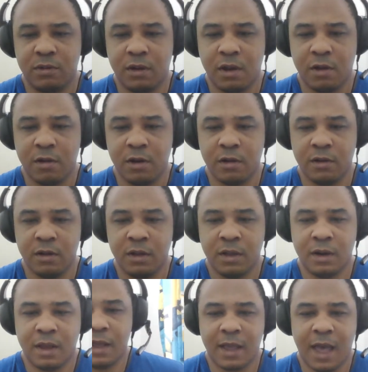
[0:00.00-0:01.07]
learner.
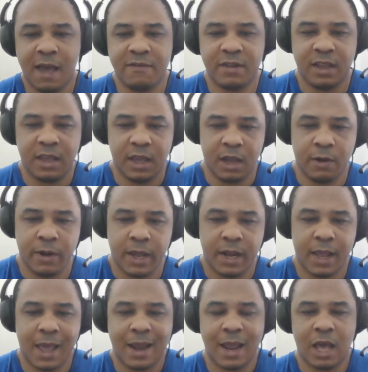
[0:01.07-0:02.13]
Like I have to hear it
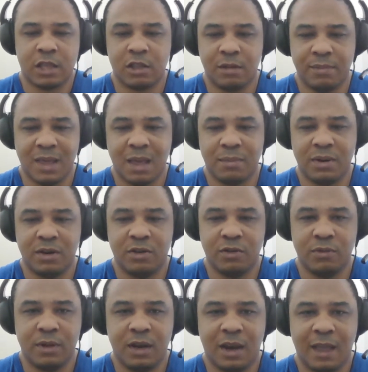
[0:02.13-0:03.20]
and actually be able to do
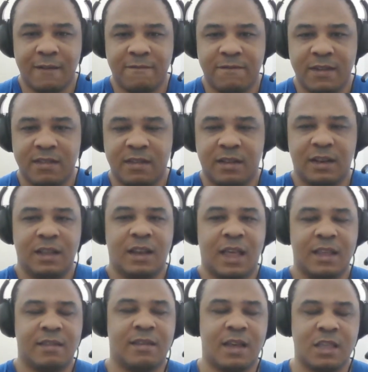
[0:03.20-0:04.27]
it, like physically
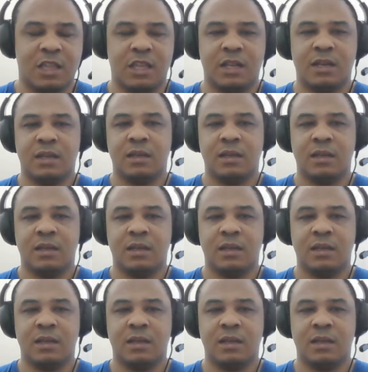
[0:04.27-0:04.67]
like touch it